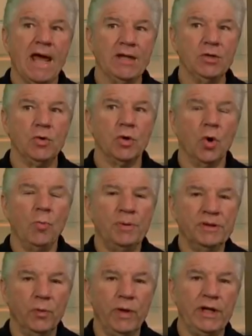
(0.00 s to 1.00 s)
and you could
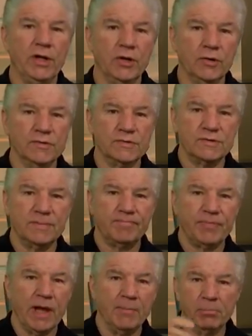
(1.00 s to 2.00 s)
open the windows
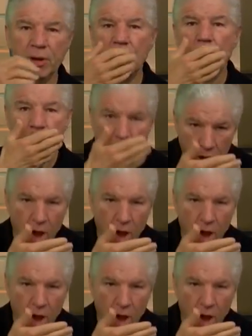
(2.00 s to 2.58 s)
and blow